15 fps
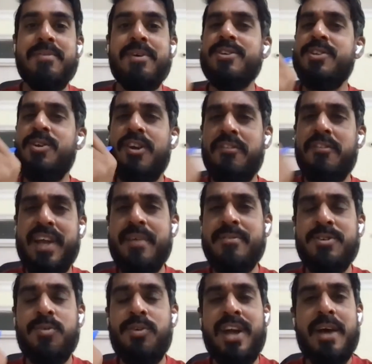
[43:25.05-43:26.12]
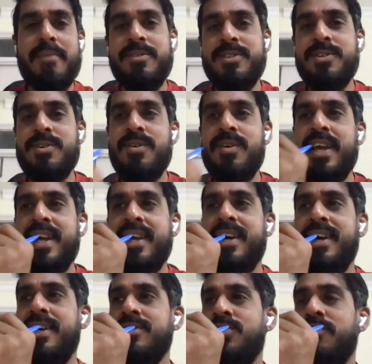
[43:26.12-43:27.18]
Because a lot of times, so what happens, like
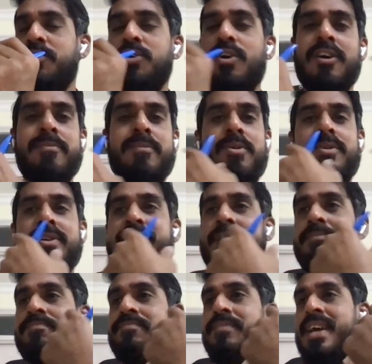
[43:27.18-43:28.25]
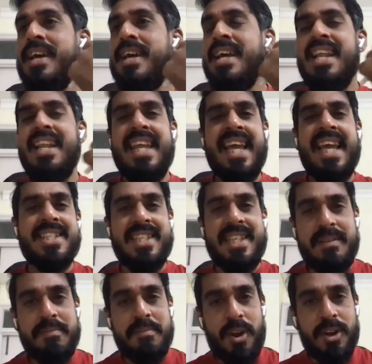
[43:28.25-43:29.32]
so if you talk about some
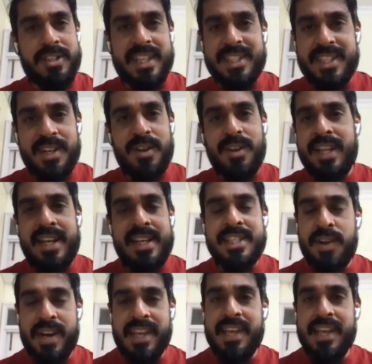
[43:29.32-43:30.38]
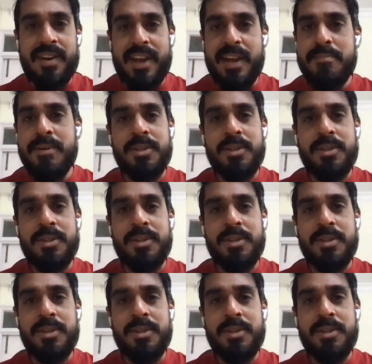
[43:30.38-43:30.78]
legacy projects and all that is running, right?